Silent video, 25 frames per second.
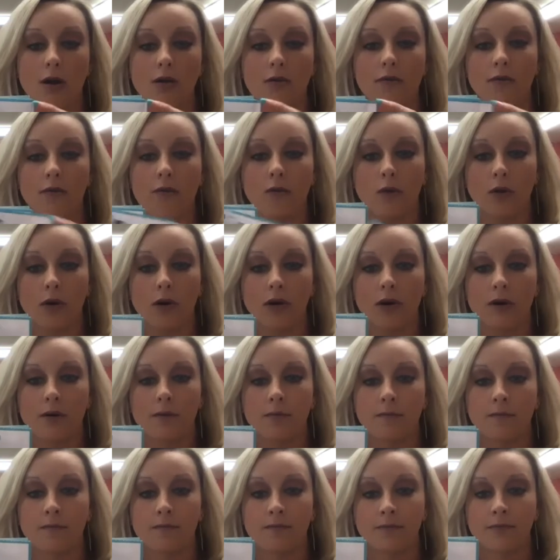4.
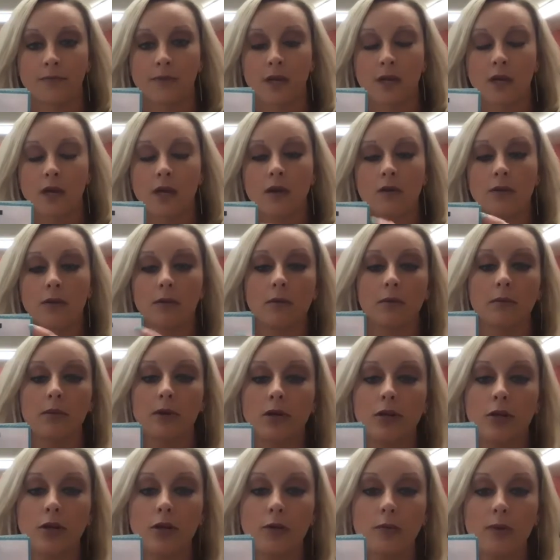
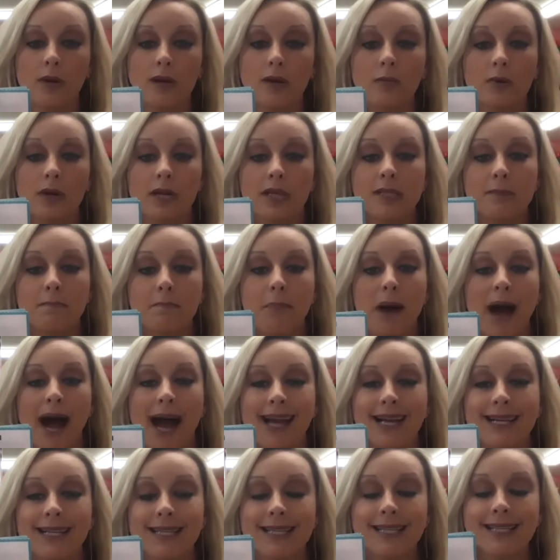Remember, new one, when it's by
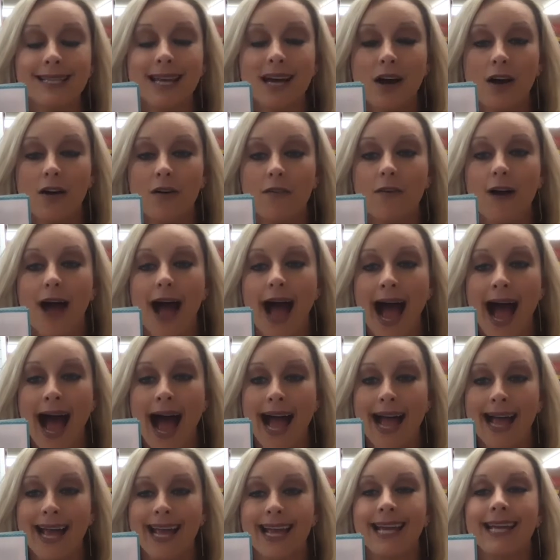itself,
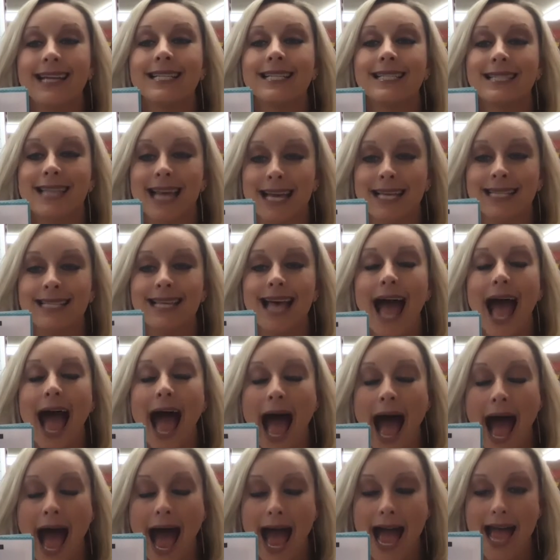I says
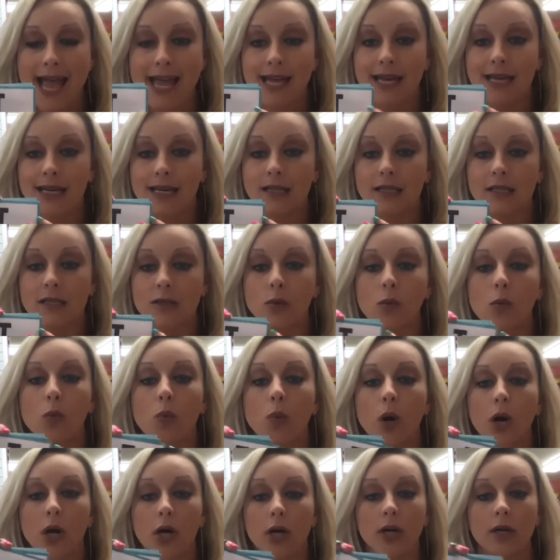I, and it's a
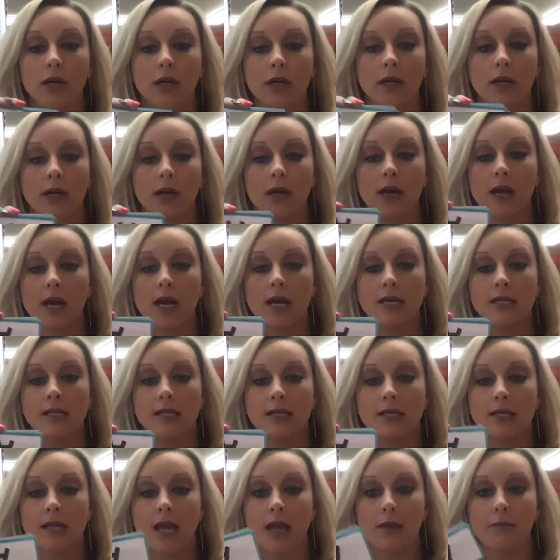word.
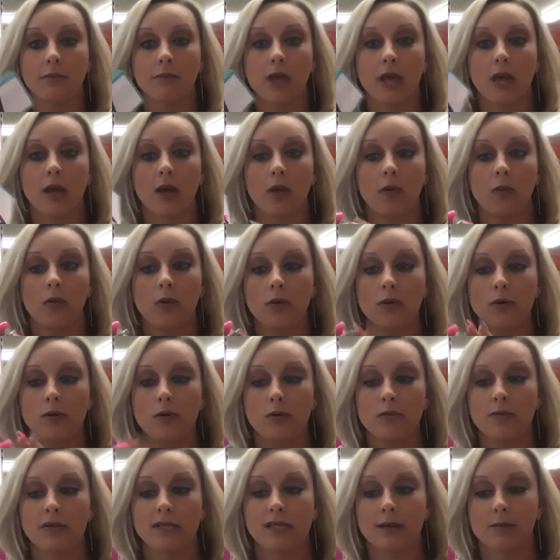Same thing.
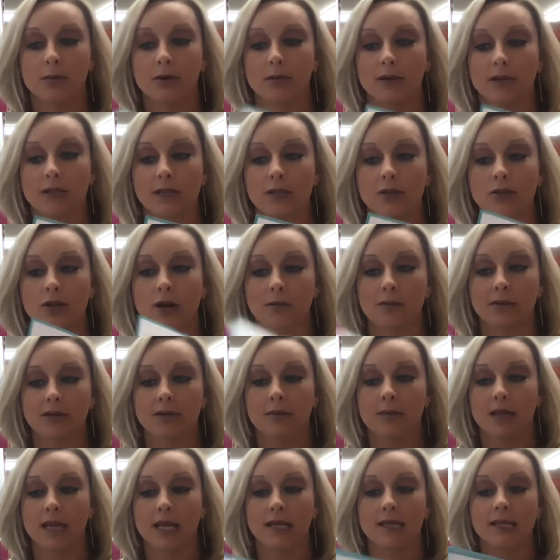Woo, Miss Elmore must have dropped
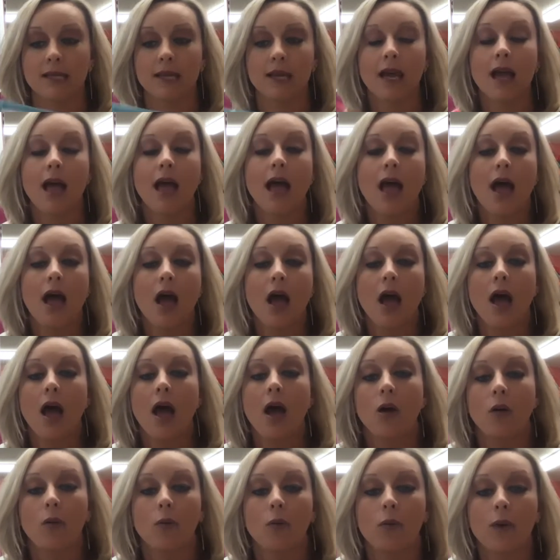some of these.
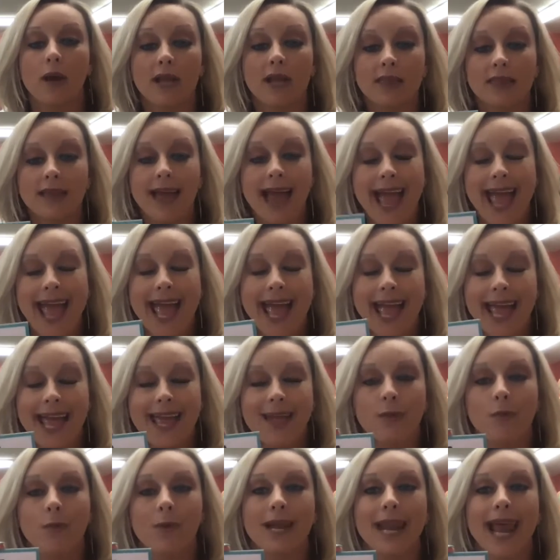With
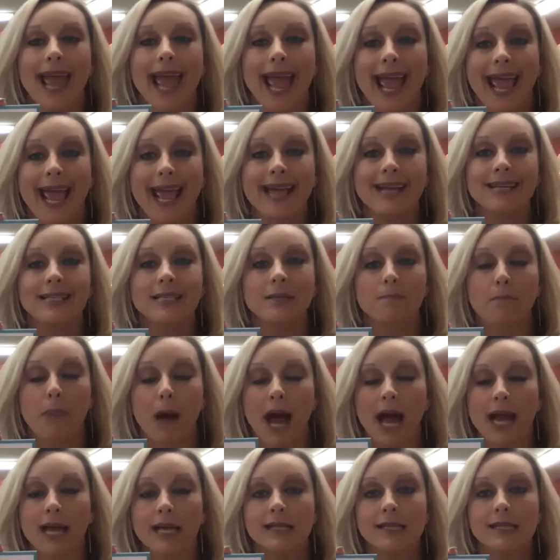A, when A is
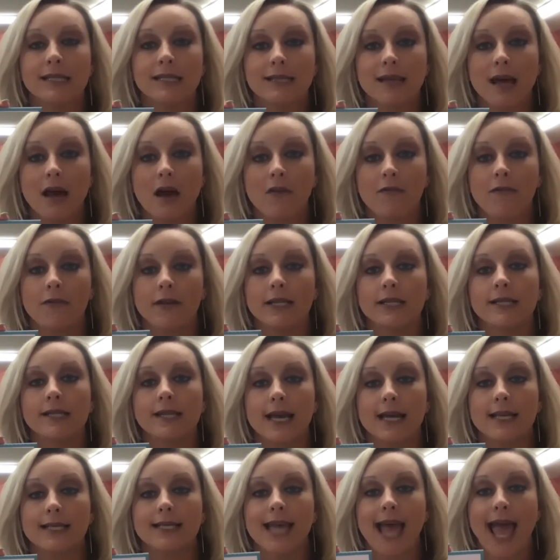by itself, it
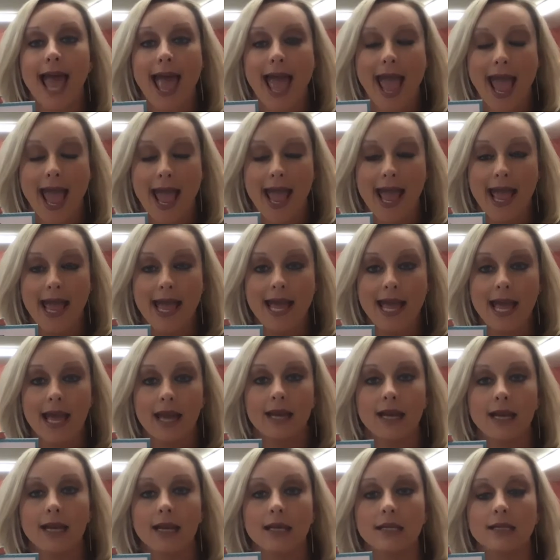says A,
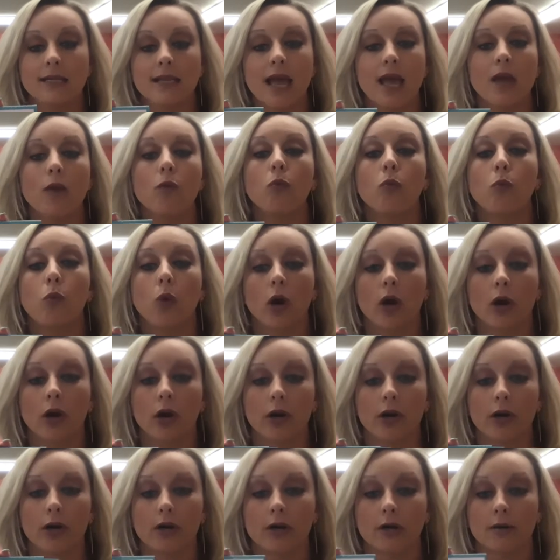and it is a
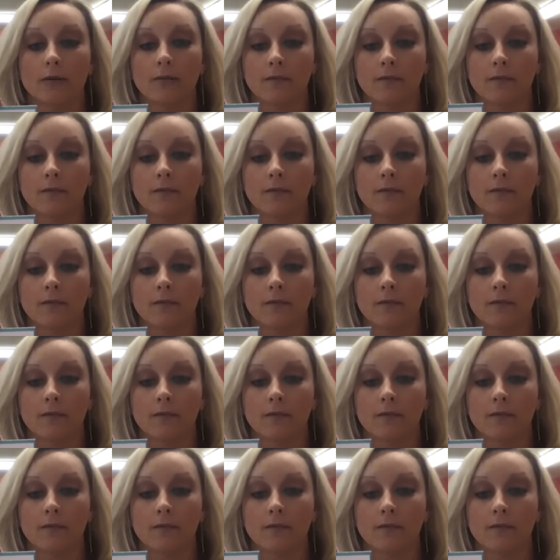word.